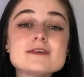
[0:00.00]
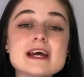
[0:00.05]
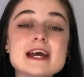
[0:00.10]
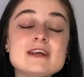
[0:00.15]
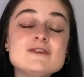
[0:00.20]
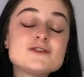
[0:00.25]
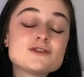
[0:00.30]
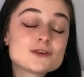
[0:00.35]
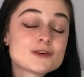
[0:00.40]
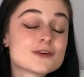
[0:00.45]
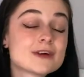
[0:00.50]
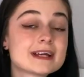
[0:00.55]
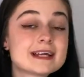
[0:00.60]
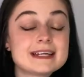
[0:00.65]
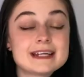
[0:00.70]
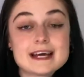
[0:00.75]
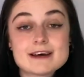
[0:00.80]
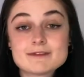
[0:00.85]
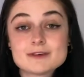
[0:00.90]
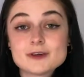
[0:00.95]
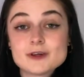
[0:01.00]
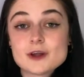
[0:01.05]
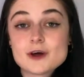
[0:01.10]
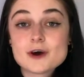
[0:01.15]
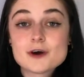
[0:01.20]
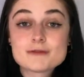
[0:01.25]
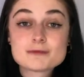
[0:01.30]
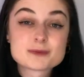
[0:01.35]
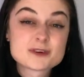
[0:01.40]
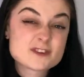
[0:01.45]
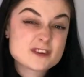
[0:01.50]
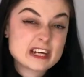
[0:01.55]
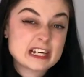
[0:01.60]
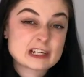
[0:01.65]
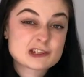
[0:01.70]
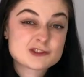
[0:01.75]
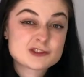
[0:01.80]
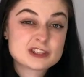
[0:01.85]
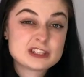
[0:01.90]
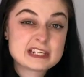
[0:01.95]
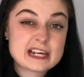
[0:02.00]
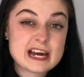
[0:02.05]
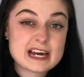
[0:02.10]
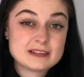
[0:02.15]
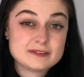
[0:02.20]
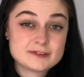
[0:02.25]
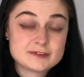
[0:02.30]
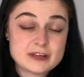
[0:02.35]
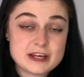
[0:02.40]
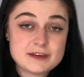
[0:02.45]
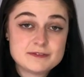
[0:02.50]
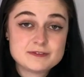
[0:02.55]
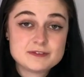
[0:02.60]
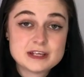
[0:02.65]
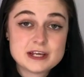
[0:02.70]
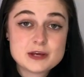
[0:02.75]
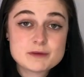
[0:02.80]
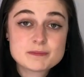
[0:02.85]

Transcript: ensuring a level of protection and safety,